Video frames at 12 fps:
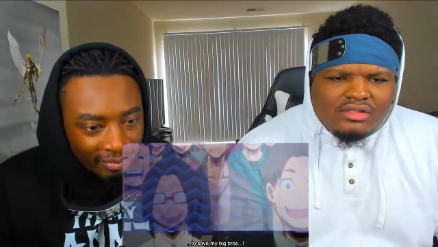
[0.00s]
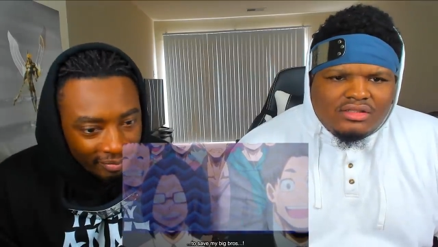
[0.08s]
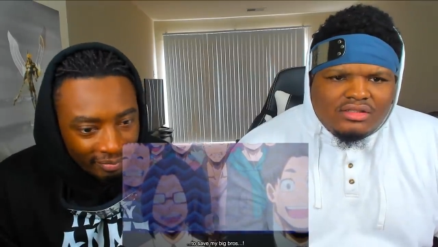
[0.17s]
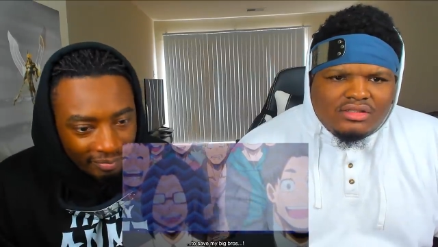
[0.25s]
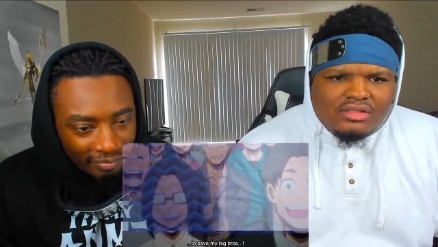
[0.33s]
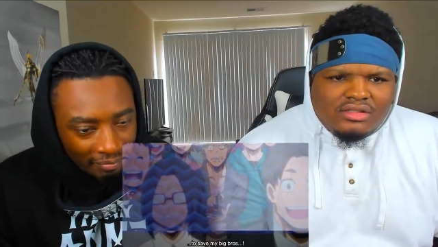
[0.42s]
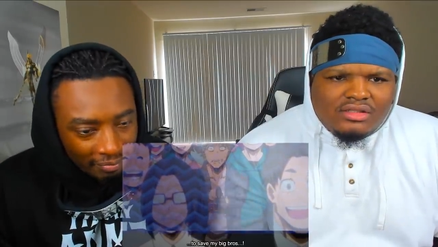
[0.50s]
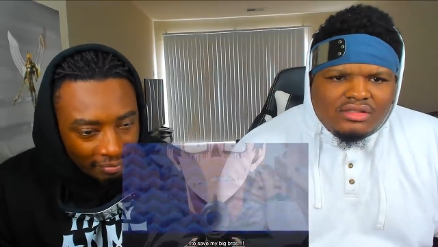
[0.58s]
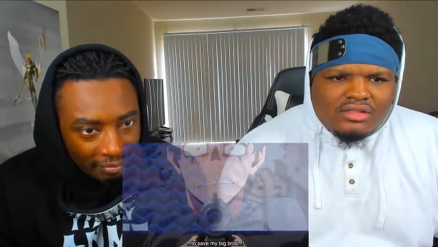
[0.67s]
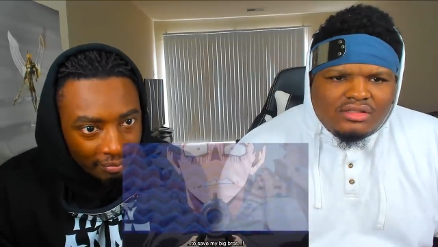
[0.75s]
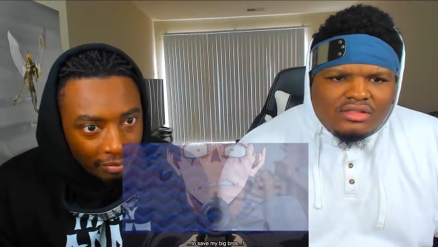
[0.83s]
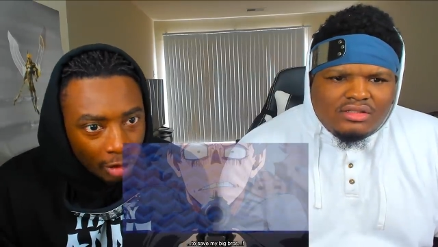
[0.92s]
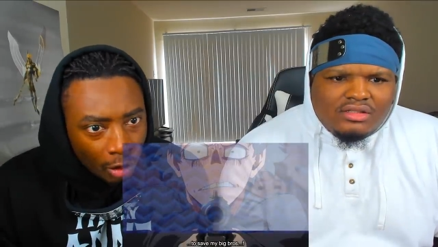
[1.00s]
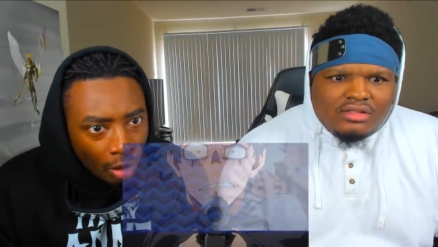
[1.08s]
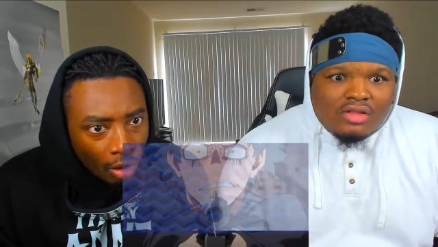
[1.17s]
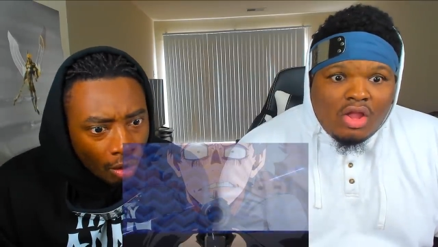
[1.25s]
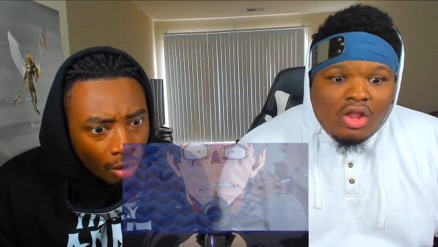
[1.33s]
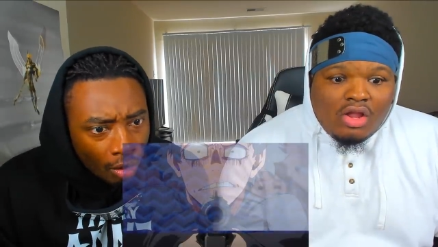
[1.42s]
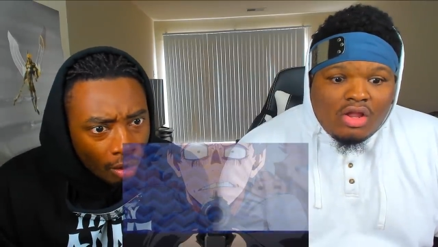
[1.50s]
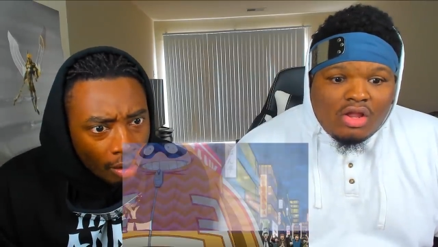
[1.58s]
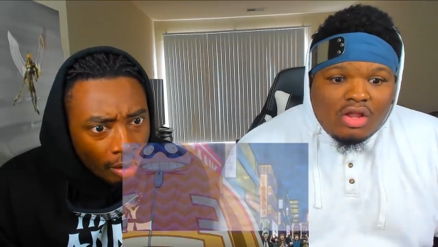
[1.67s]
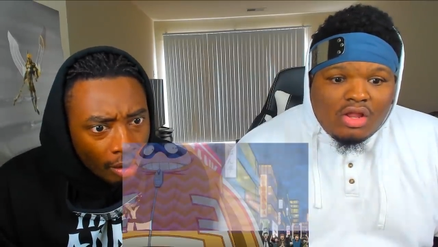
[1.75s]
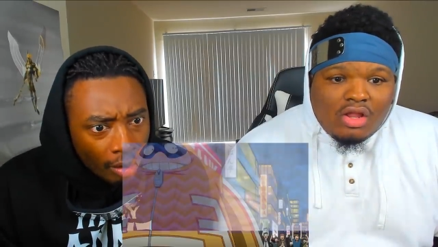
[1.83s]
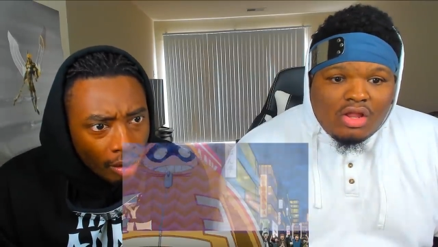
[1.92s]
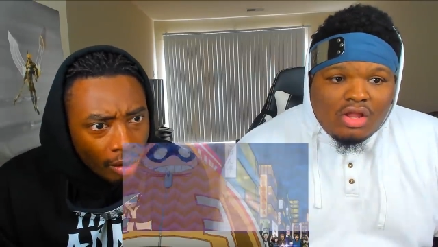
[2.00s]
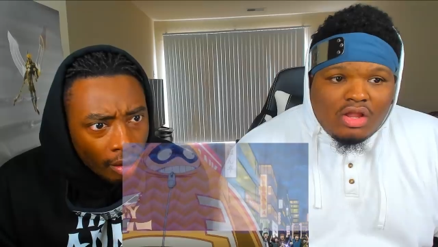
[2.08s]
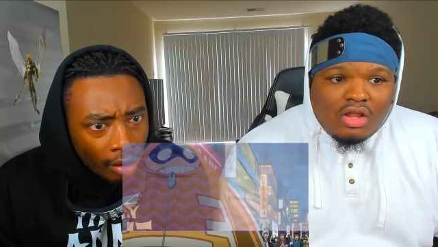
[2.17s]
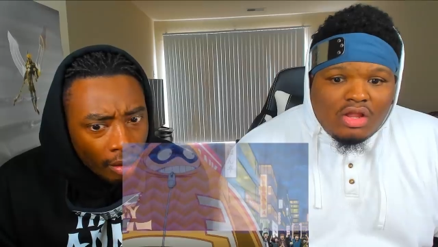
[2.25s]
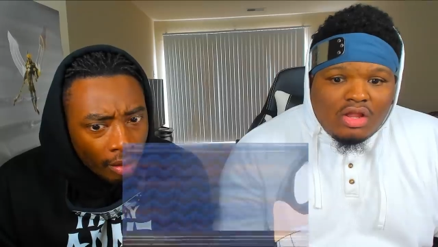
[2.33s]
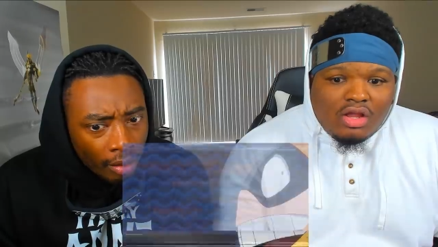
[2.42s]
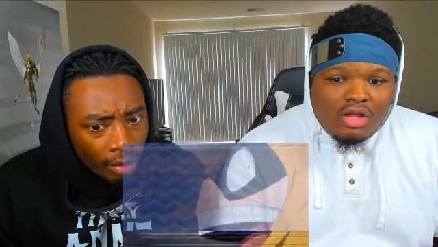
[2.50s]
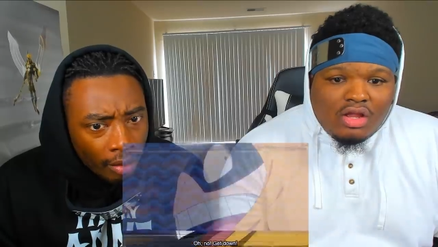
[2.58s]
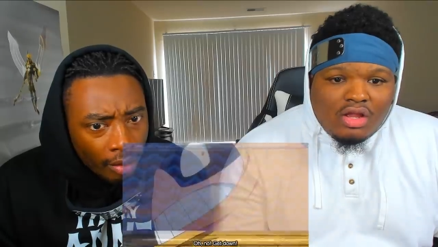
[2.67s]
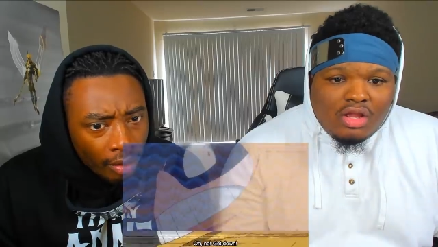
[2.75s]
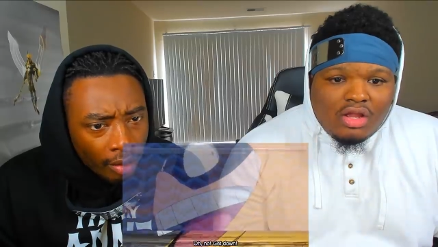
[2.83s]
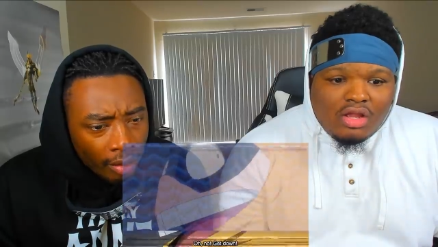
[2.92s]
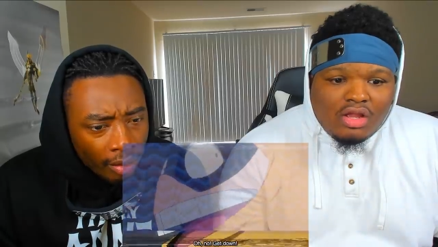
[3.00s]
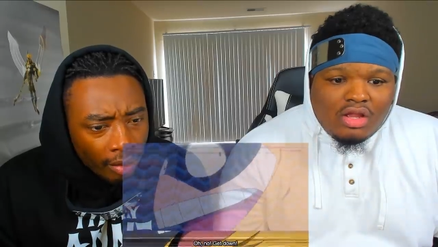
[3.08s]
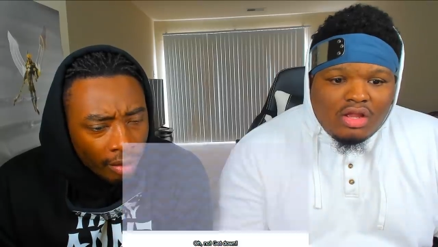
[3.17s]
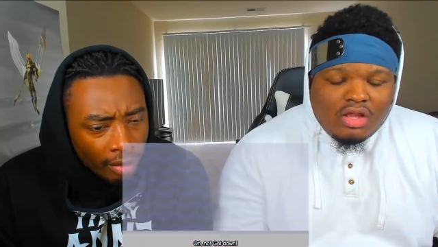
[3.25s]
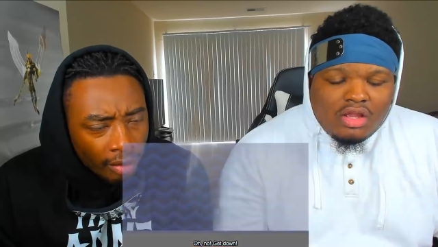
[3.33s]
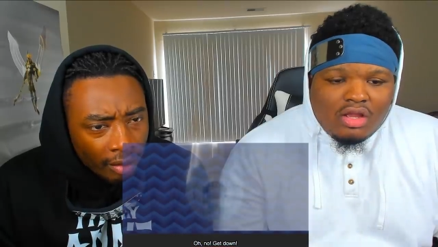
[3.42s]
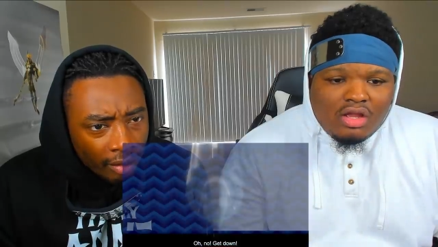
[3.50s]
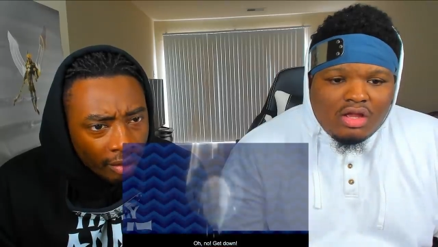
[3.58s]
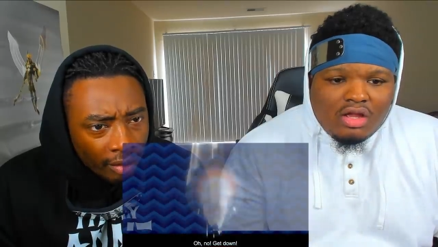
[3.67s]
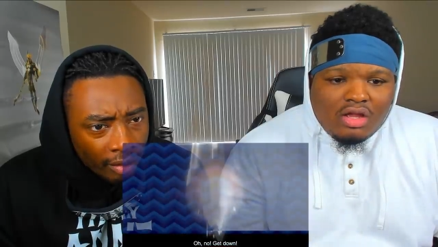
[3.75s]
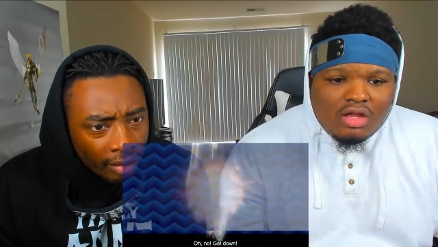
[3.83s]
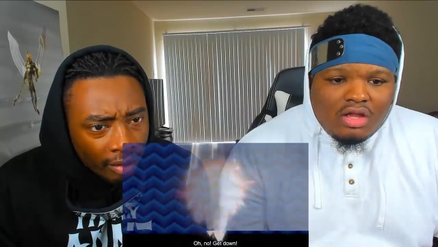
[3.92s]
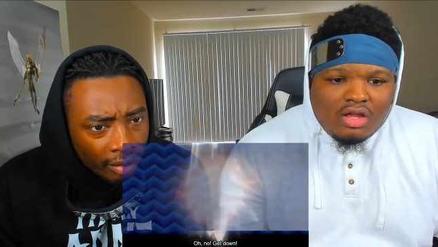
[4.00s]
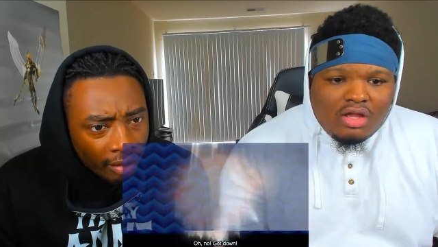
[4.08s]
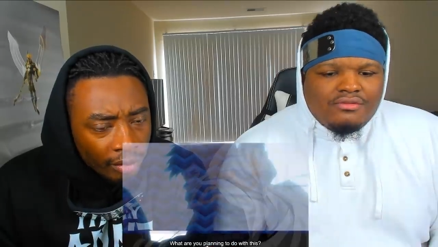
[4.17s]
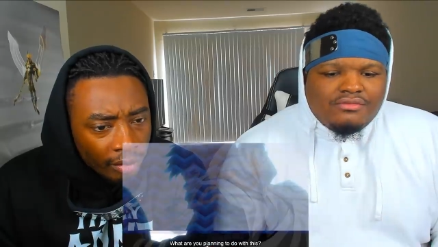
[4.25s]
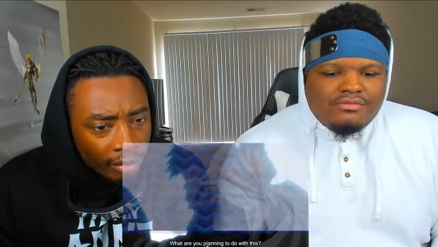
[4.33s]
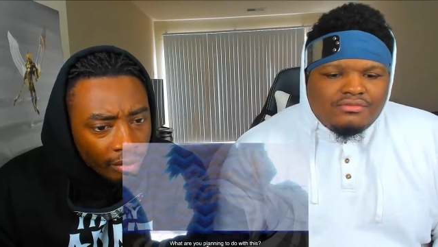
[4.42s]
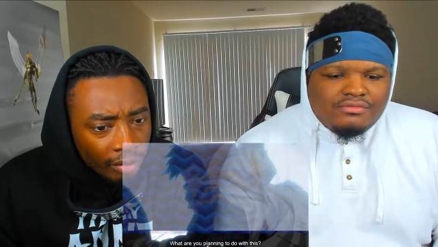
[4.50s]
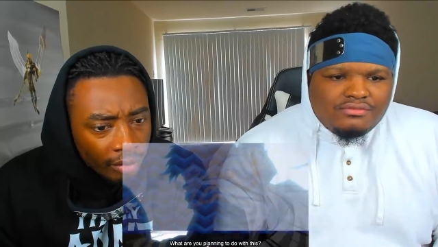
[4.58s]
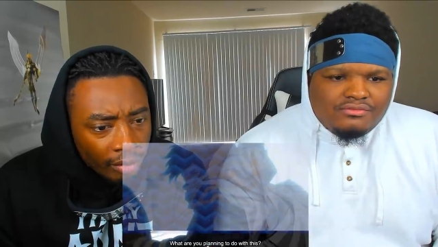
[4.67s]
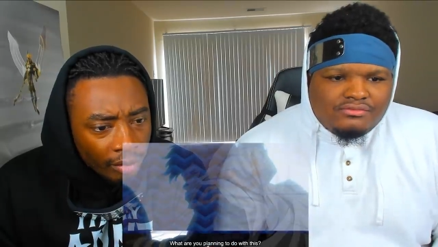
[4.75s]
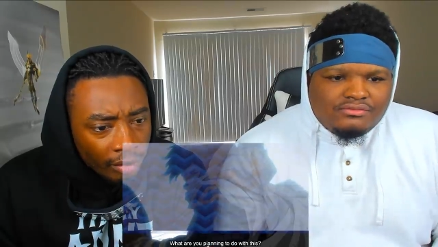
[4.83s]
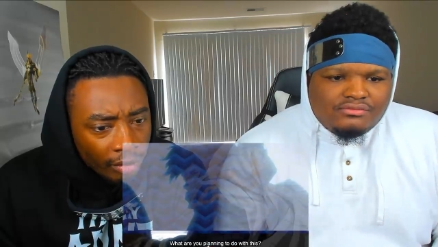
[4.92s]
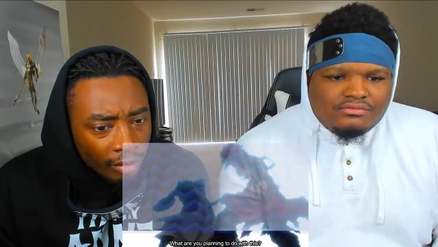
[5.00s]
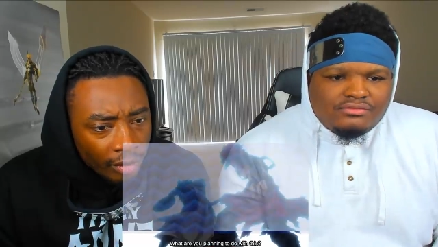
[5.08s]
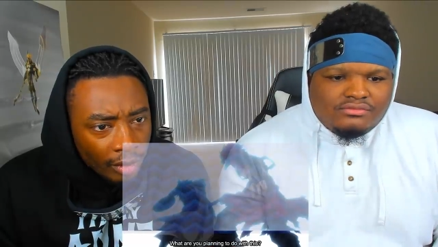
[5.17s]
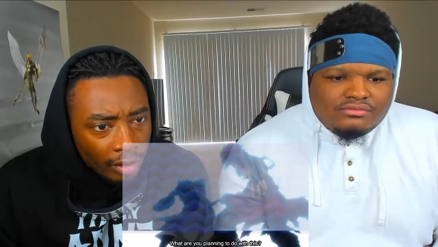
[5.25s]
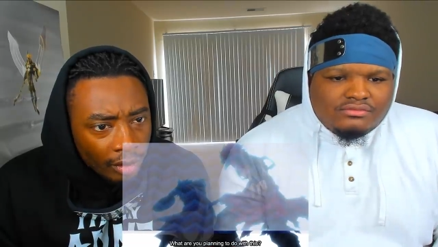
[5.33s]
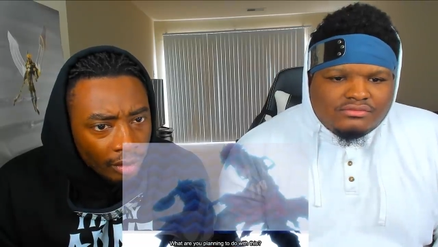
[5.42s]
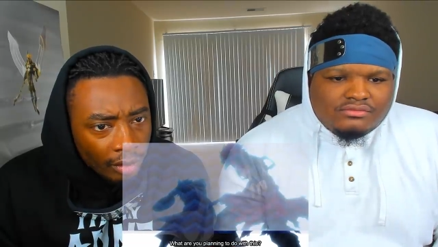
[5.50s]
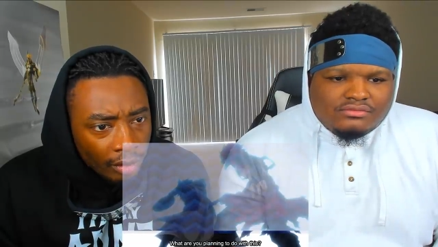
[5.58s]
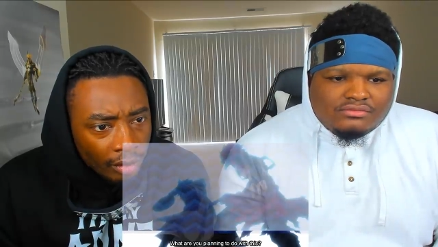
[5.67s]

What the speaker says: (silence)